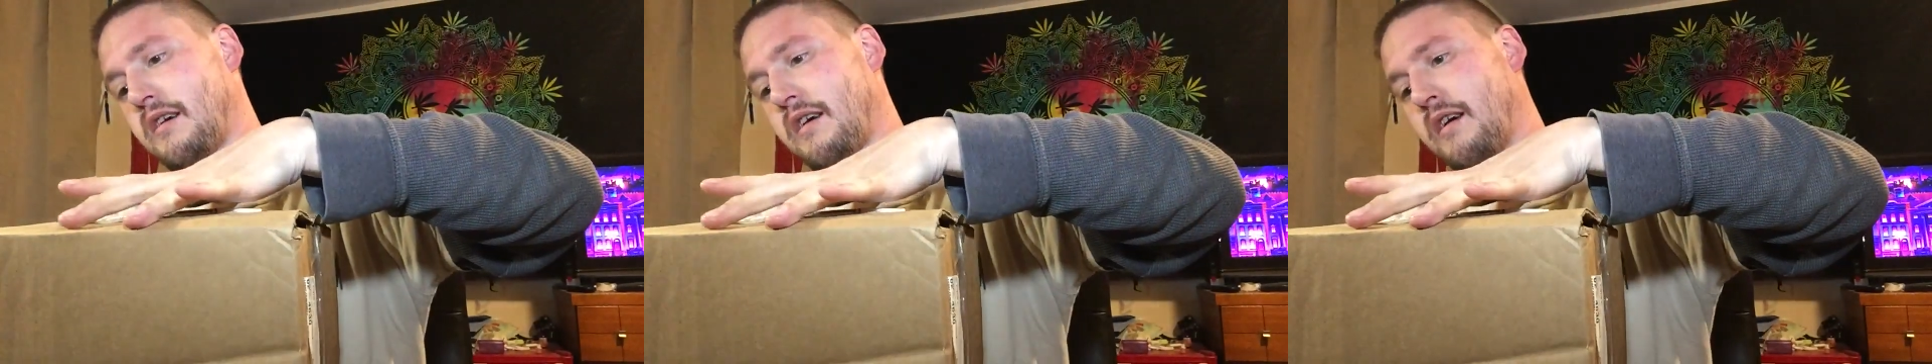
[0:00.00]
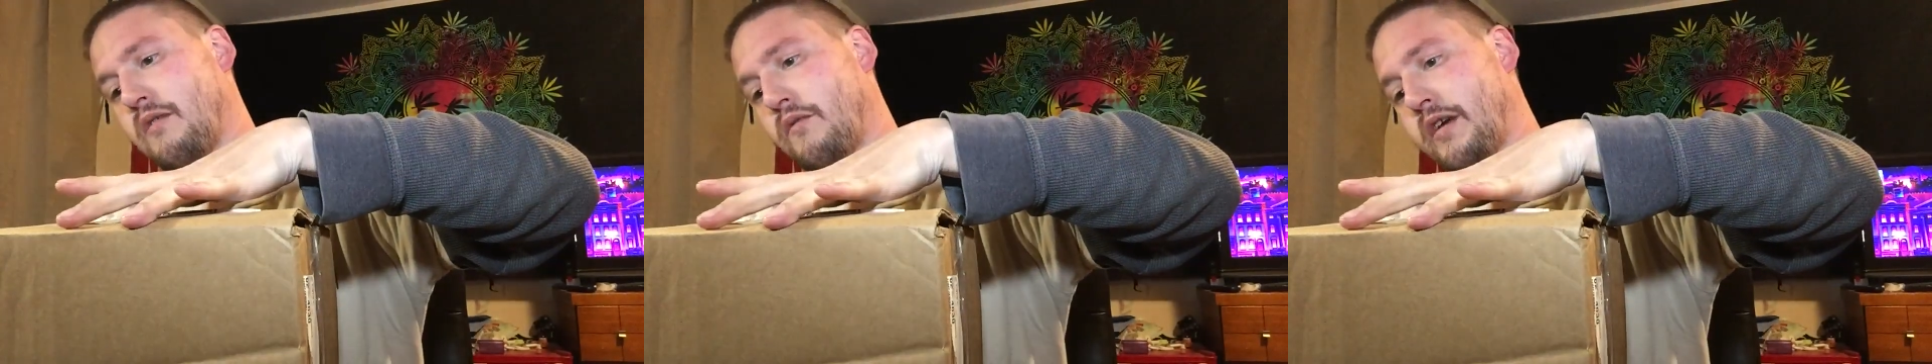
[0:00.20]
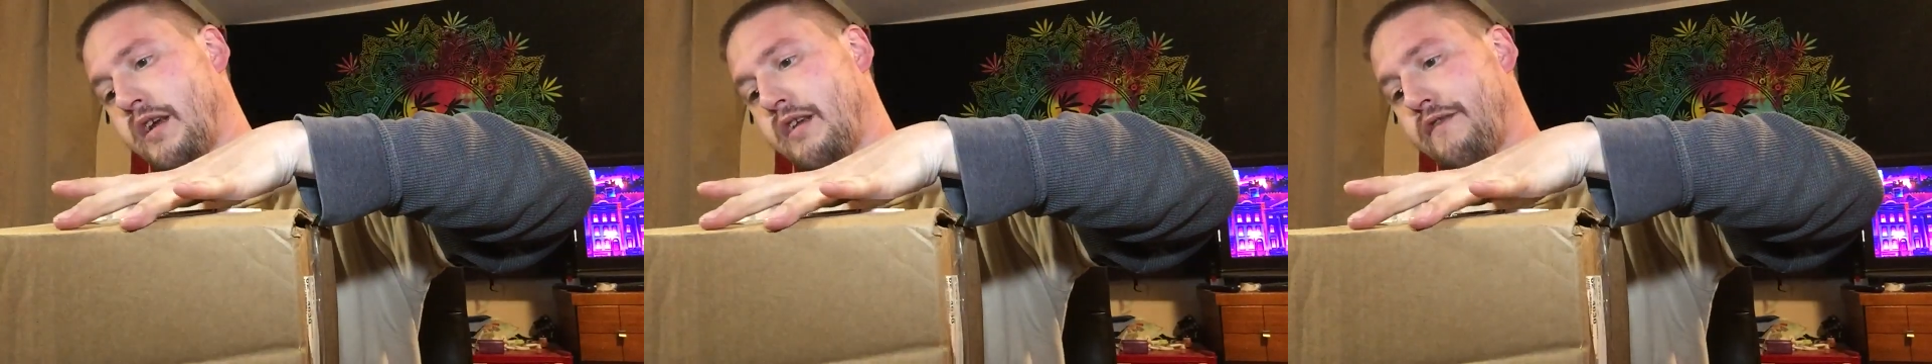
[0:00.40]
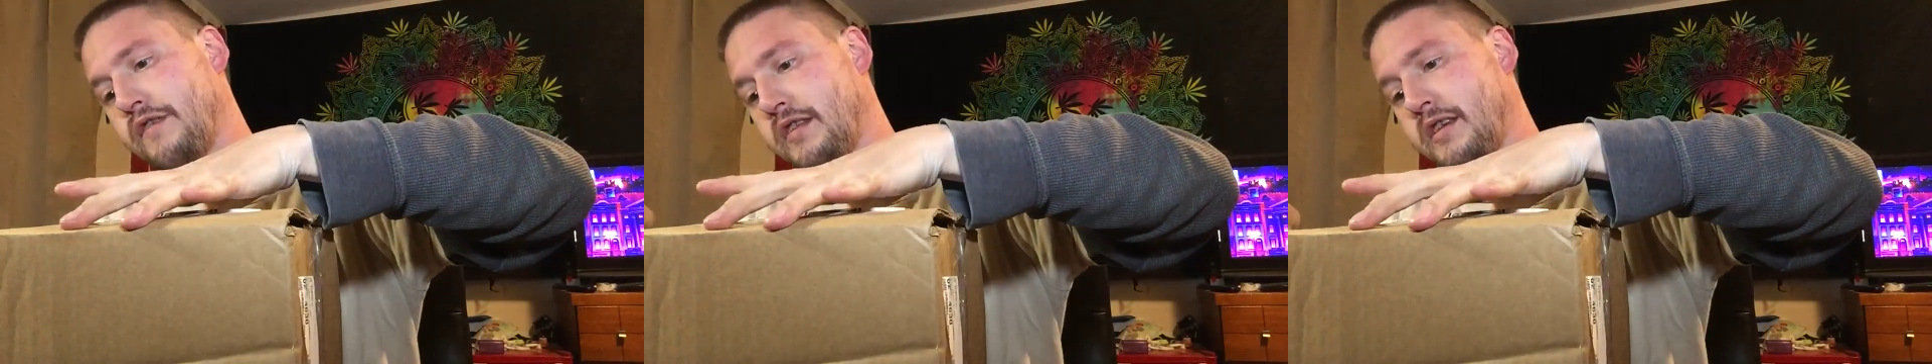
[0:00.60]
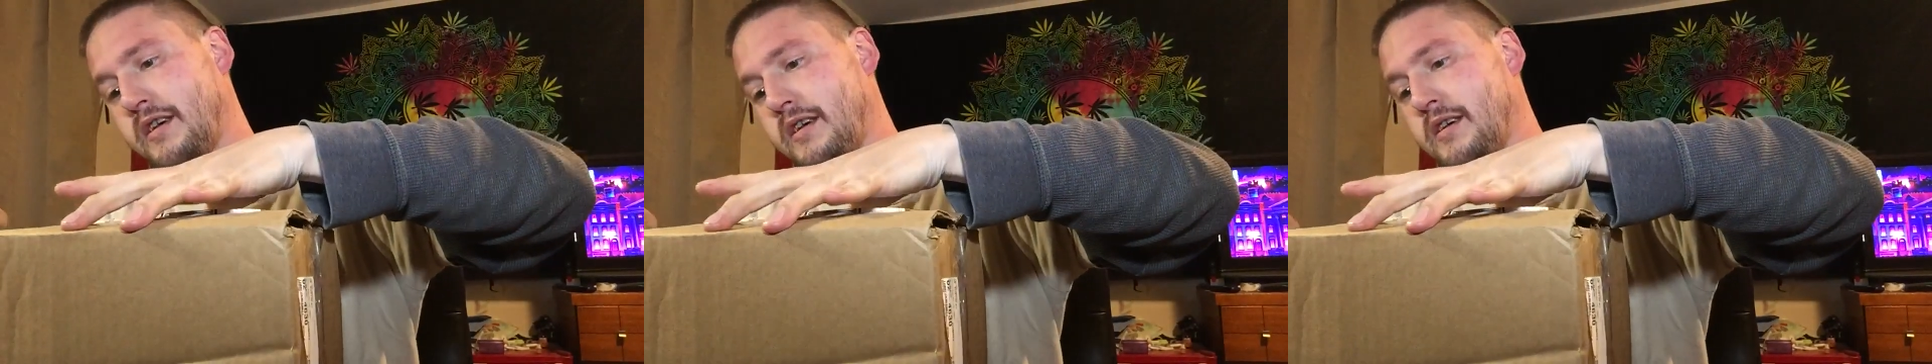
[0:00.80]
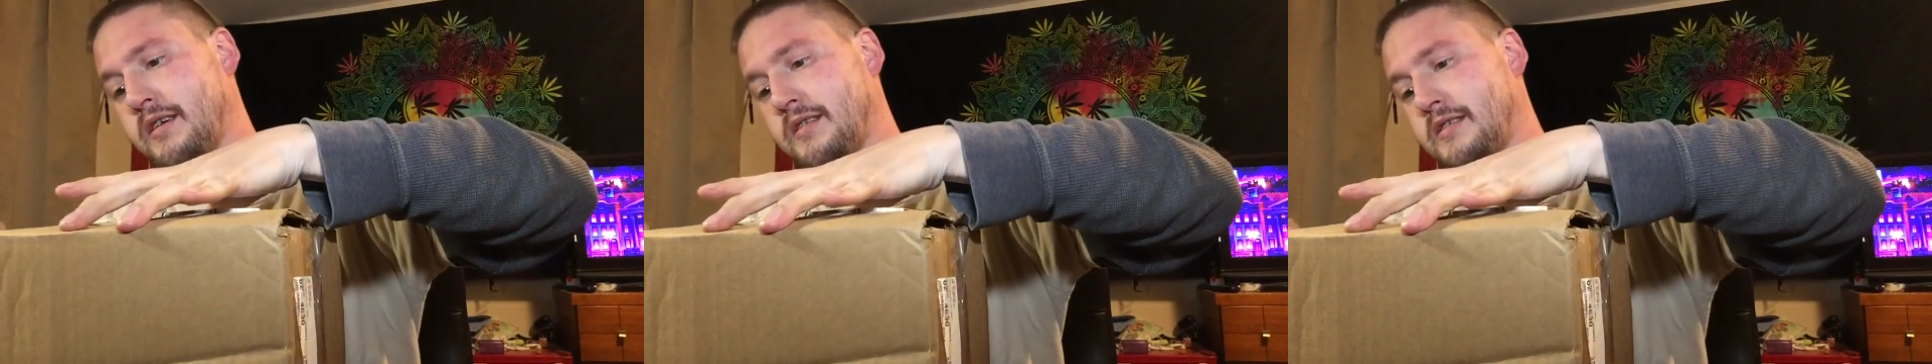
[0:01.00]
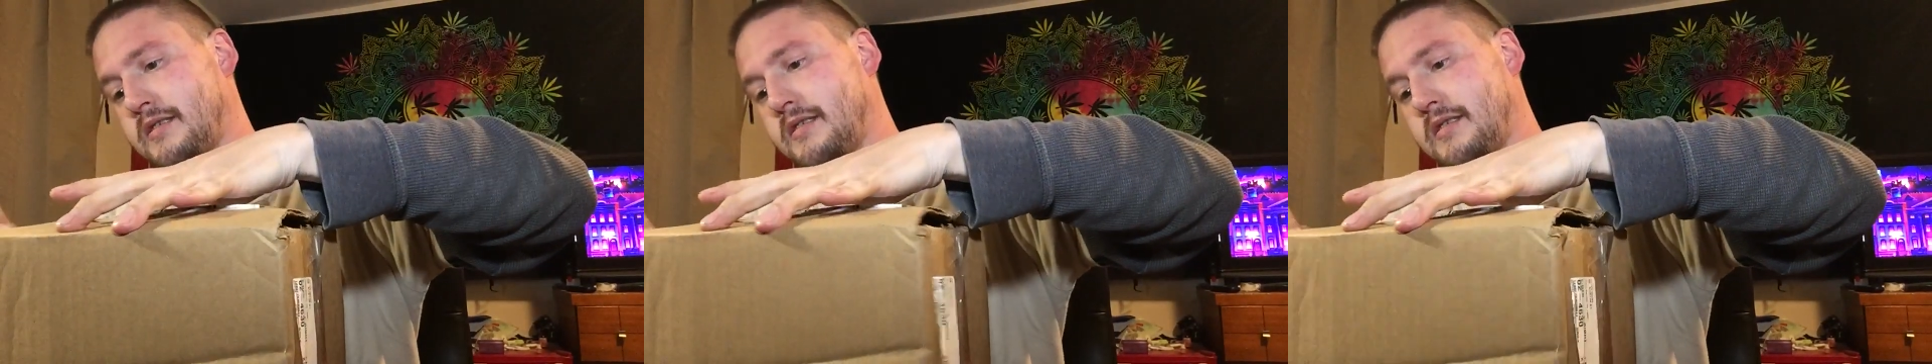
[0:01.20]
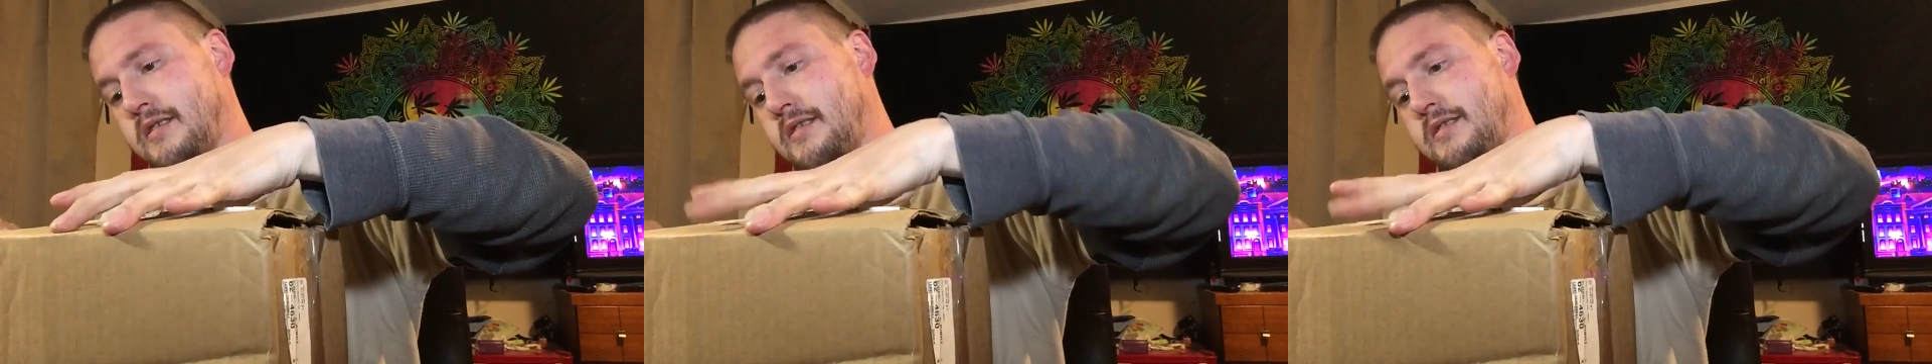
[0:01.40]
and waiting for this